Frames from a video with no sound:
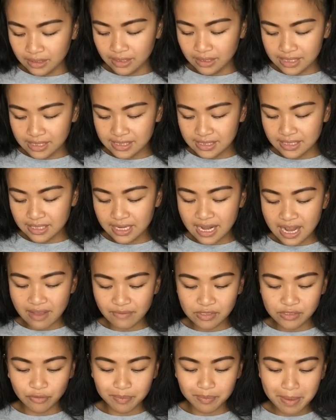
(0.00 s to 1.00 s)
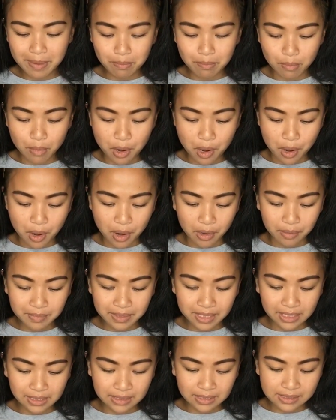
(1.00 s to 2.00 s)
next thing that I have is for my
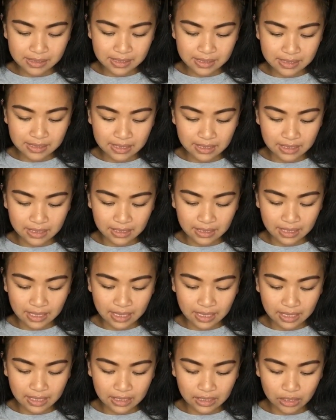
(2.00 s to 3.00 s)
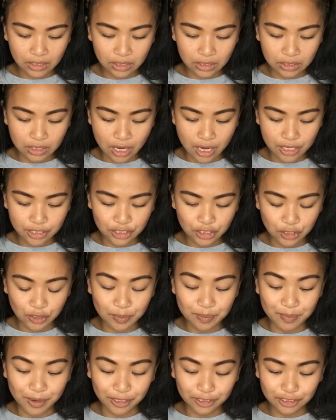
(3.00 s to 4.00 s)
mom, and this is the not your